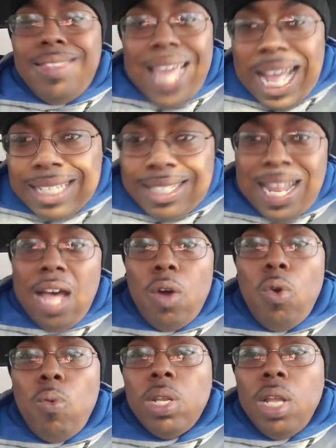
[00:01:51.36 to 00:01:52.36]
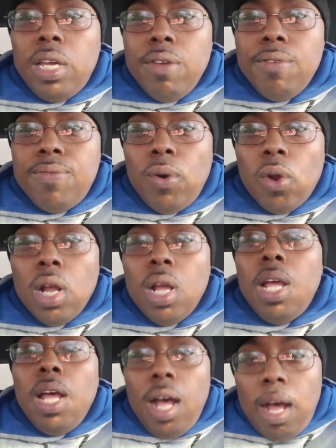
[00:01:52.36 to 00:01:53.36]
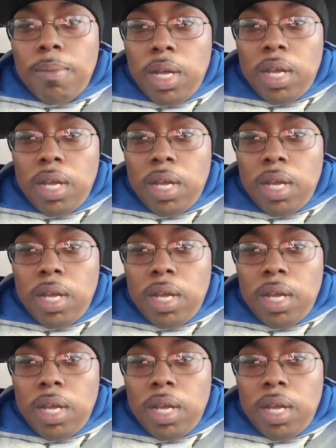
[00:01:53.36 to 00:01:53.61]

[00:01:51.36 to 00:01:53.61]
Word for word: That's not who we're looking for. I'm